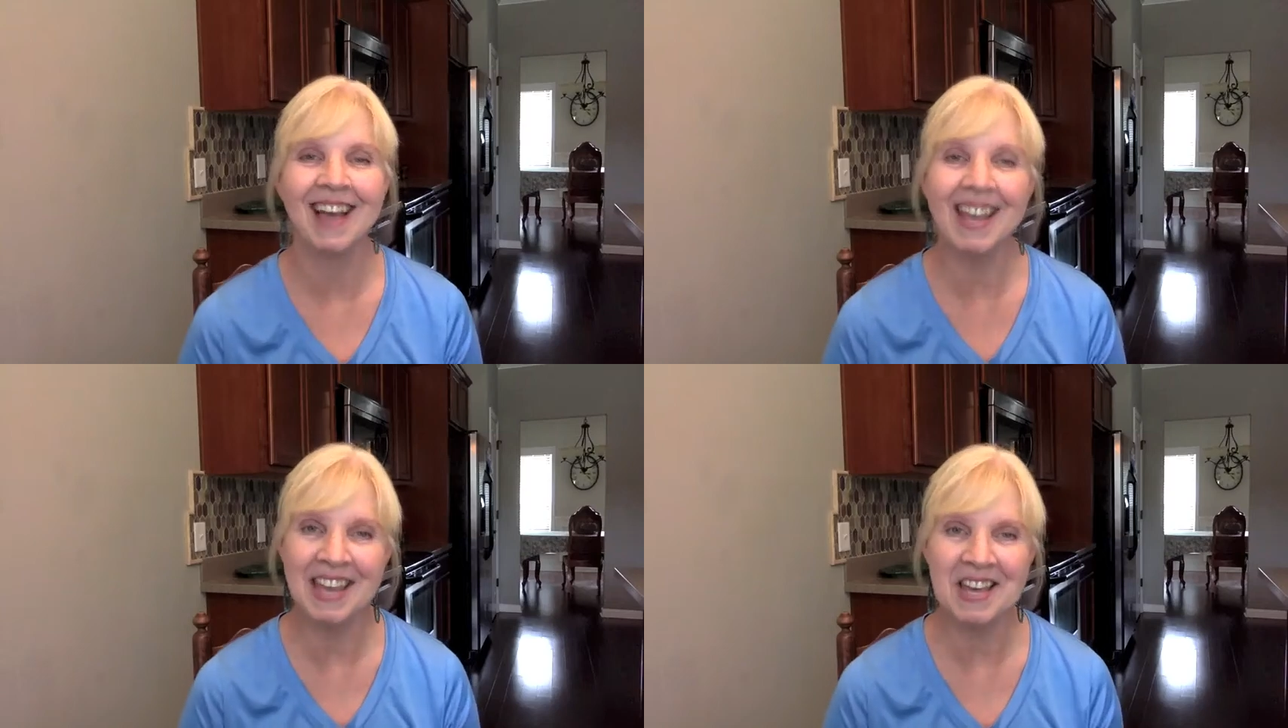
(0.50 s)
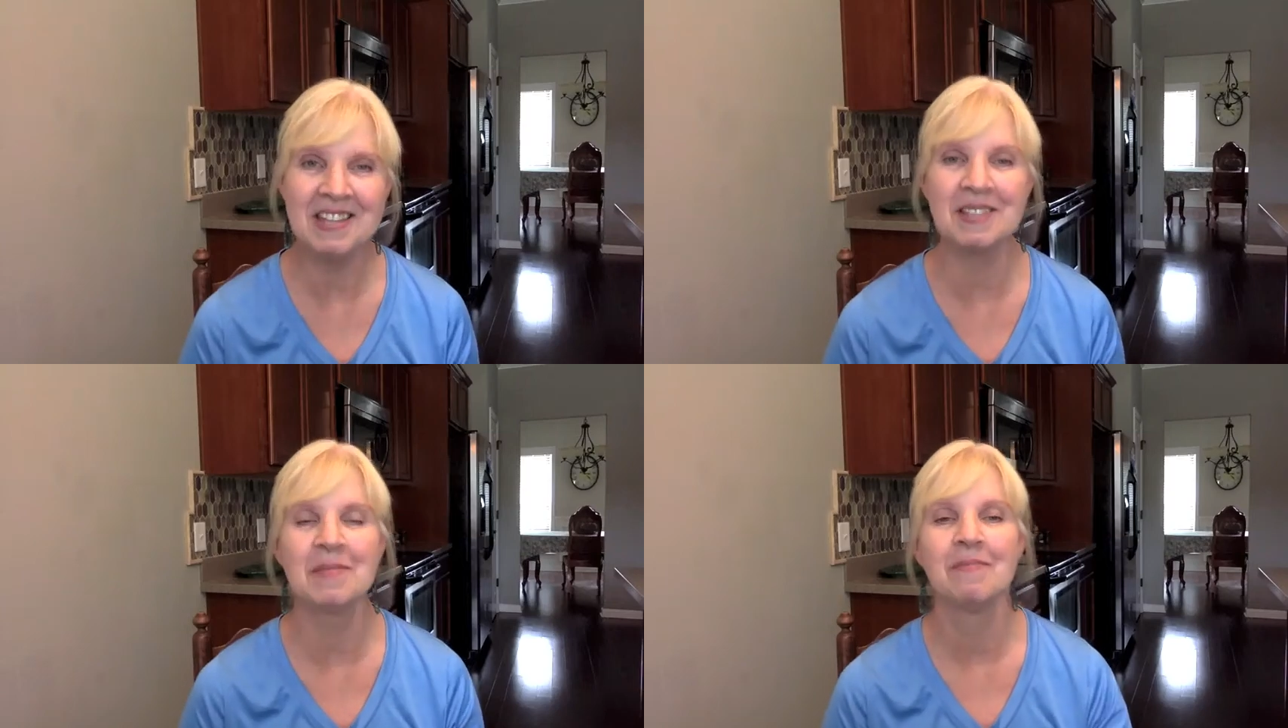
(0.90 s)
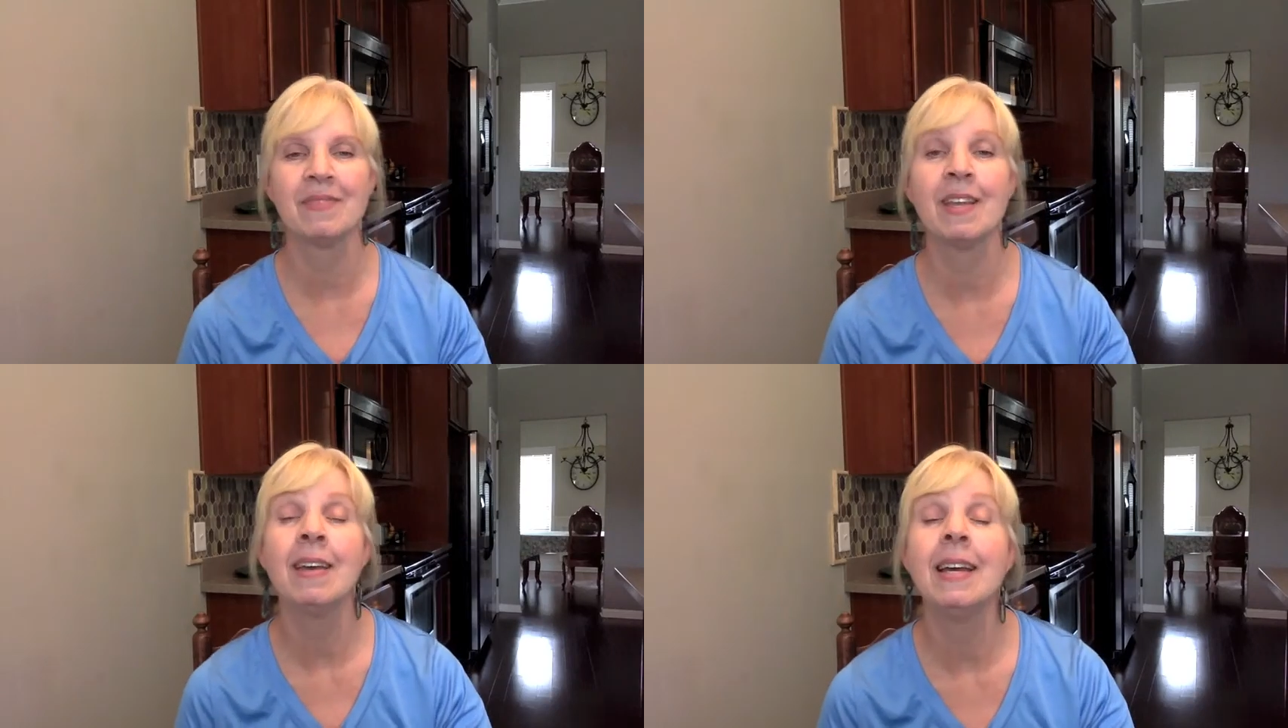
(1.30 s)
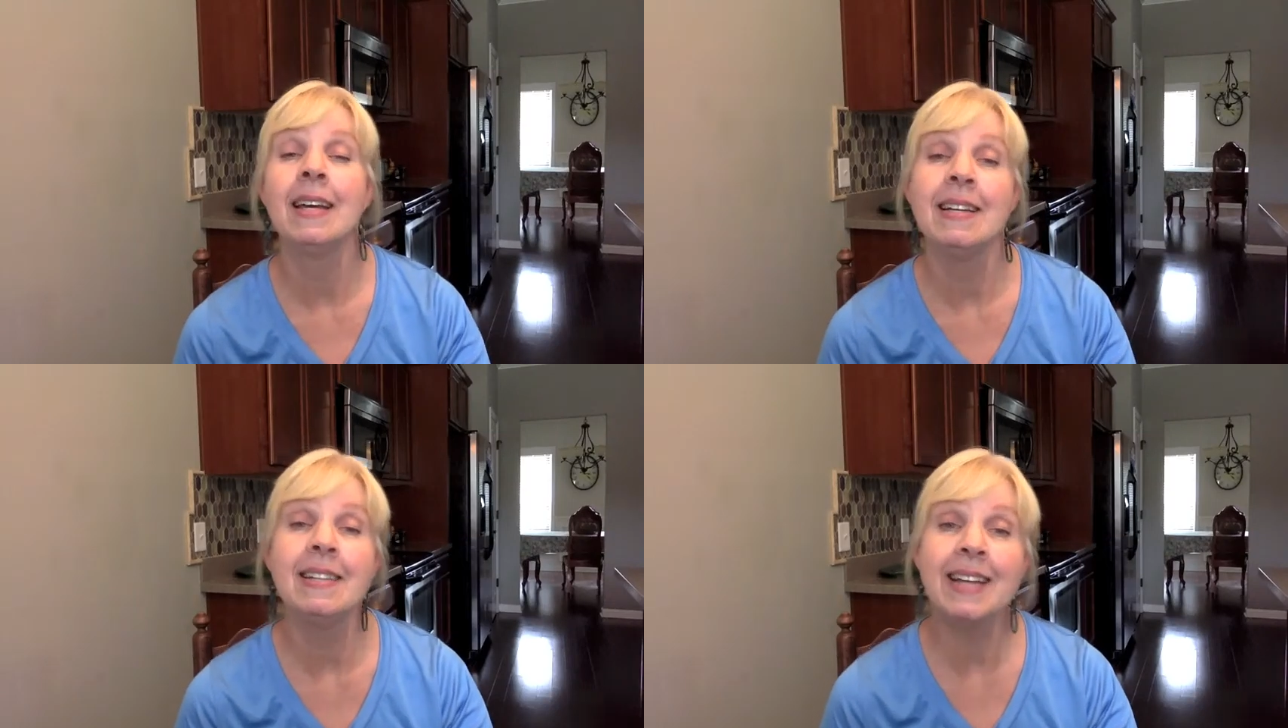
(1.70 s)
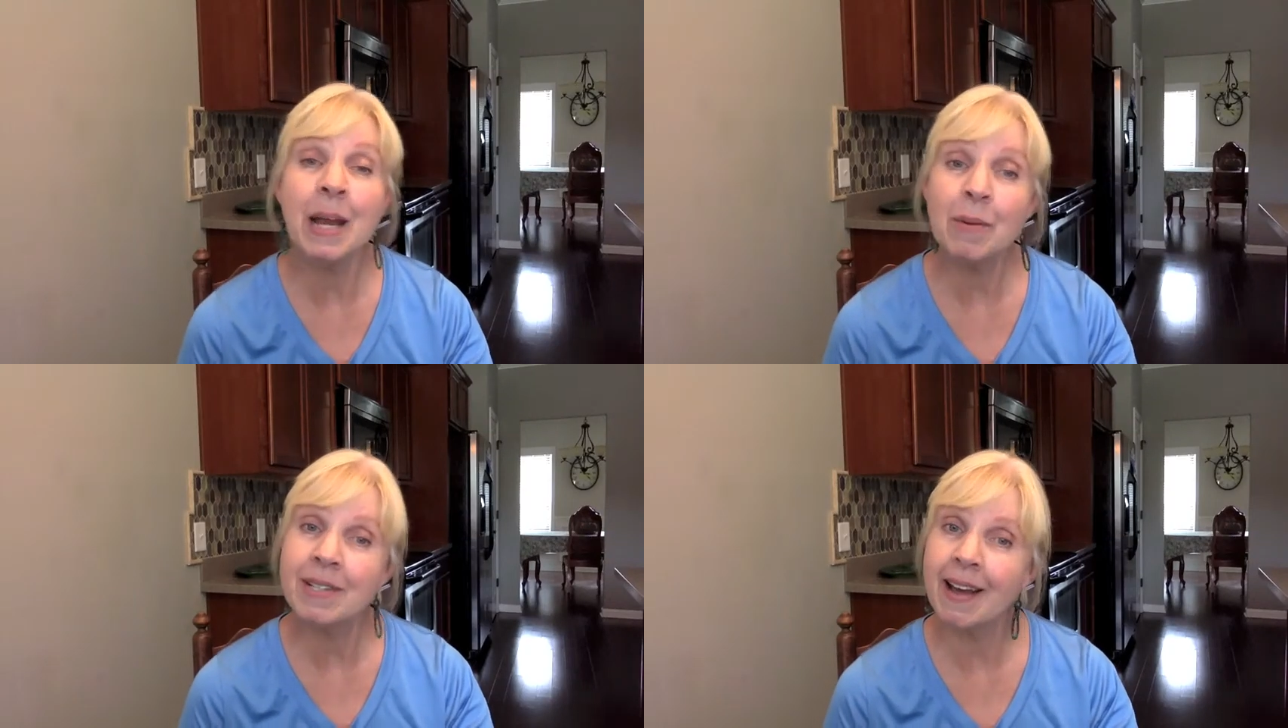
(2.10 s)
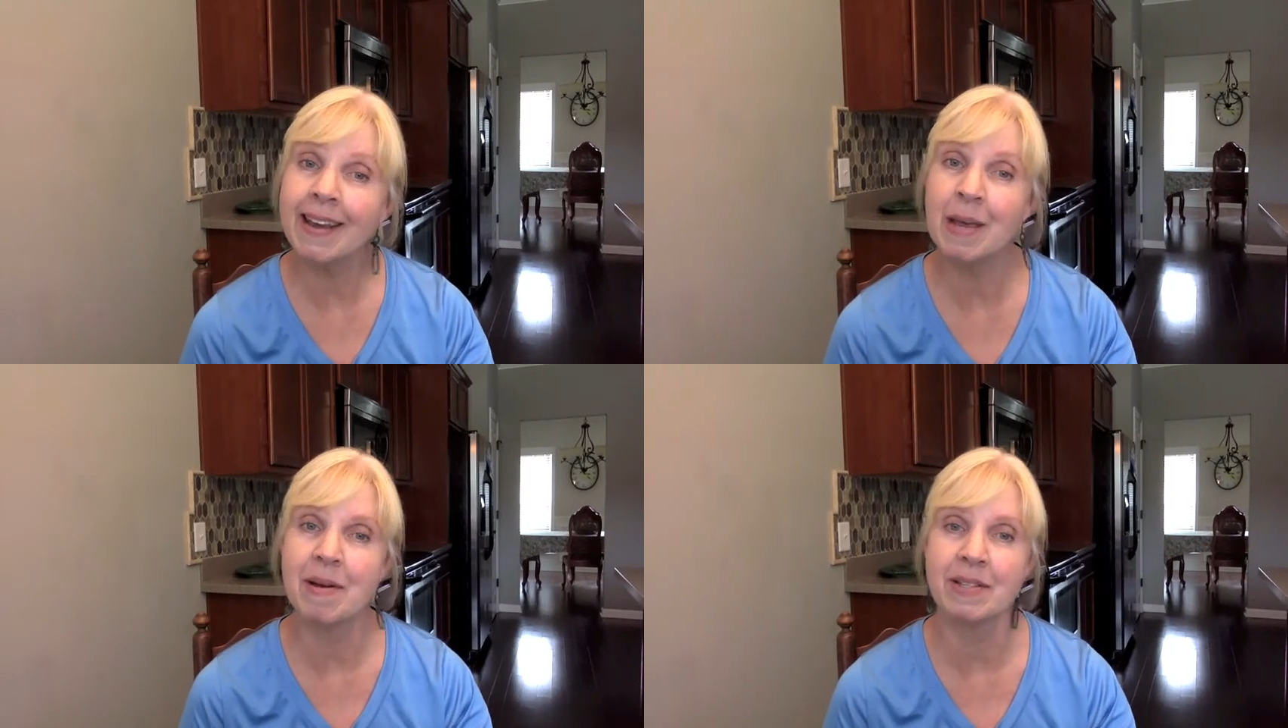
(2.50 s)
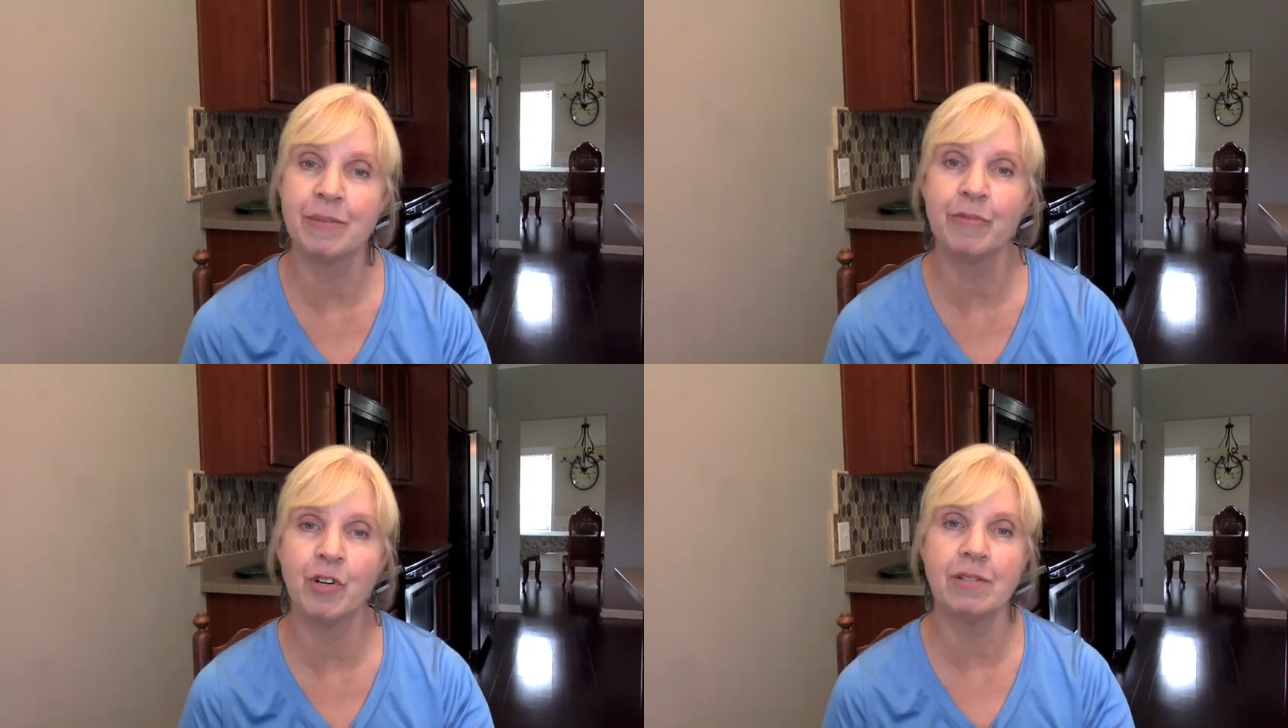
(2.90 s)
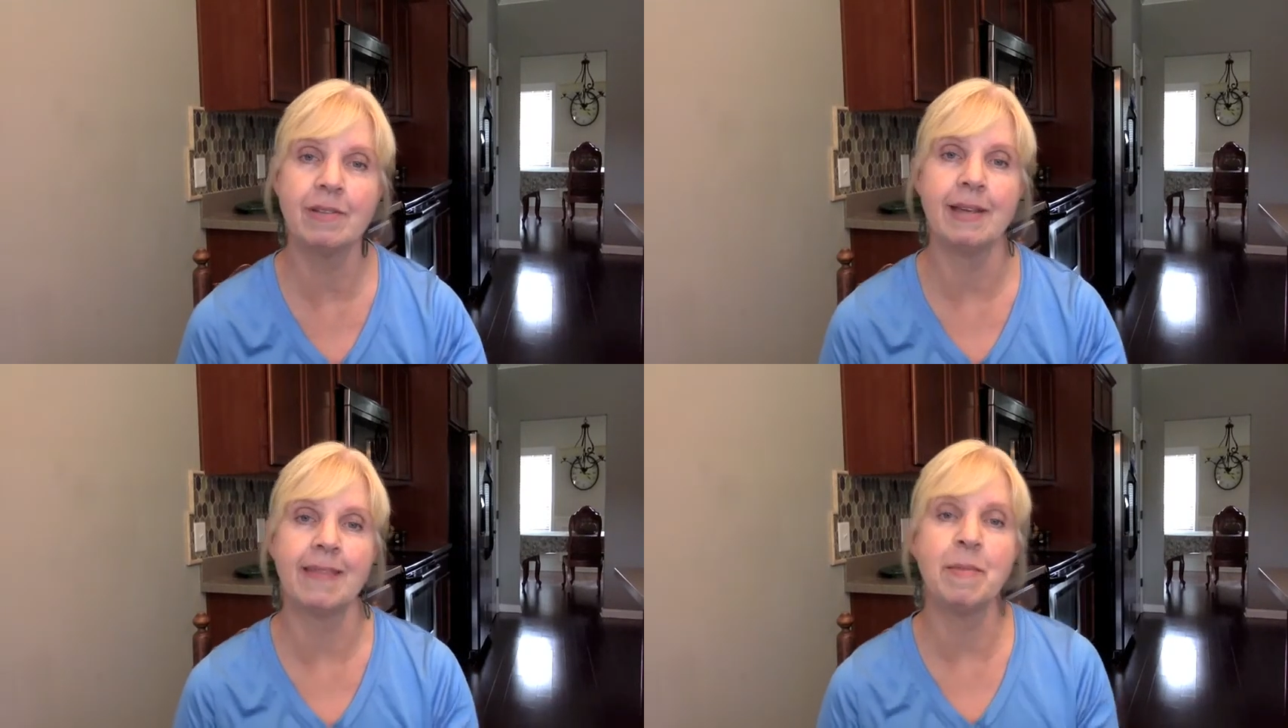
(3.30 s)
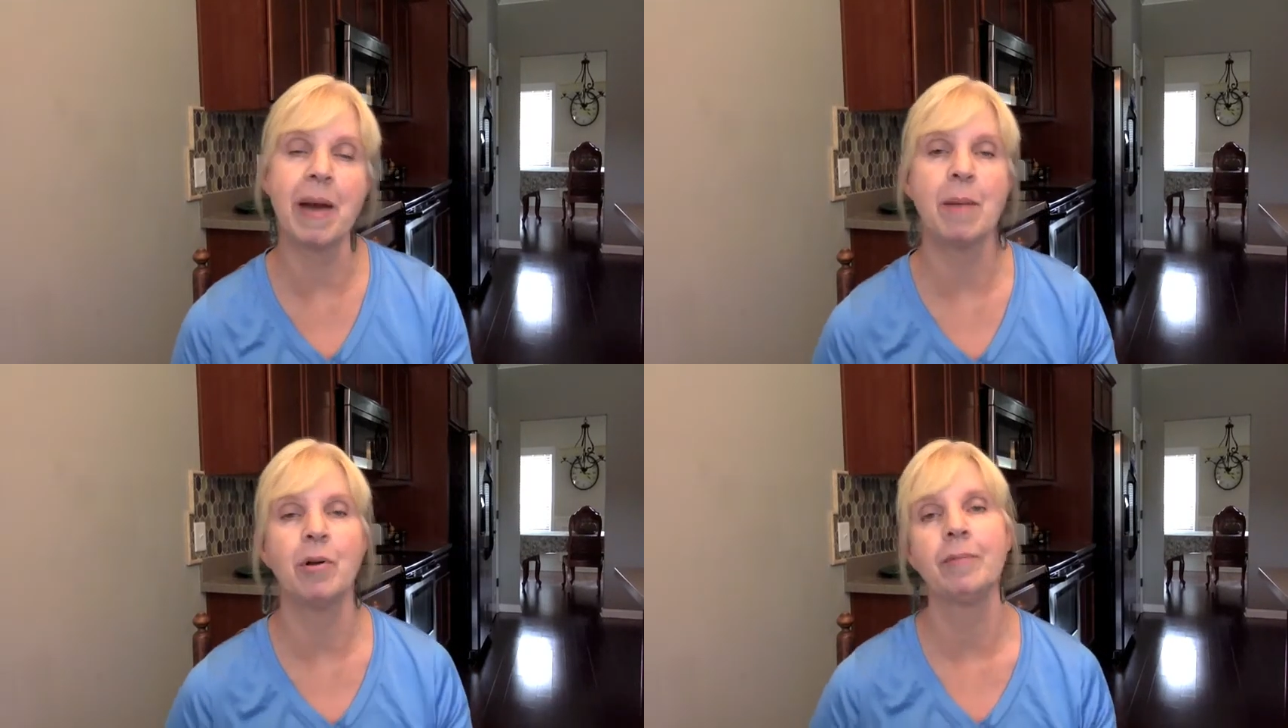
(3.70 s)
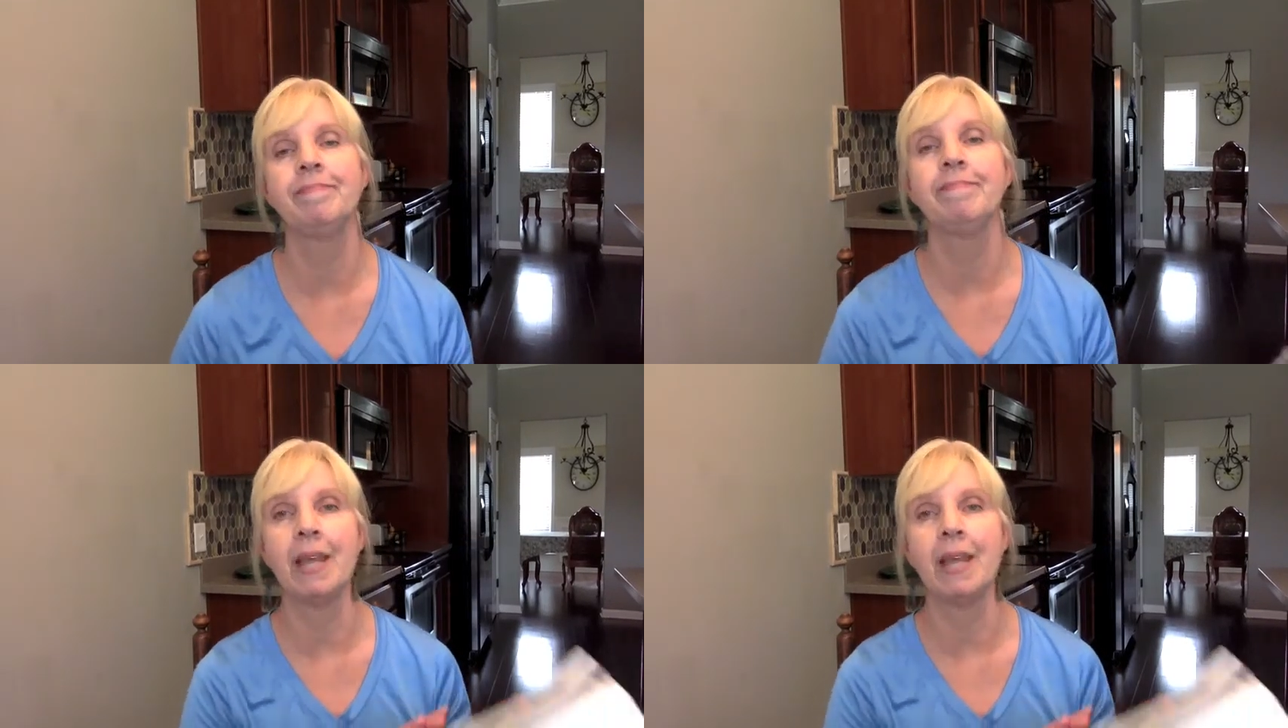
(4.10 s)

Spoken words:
Hi kids. Today we're talking about some verses in the Bible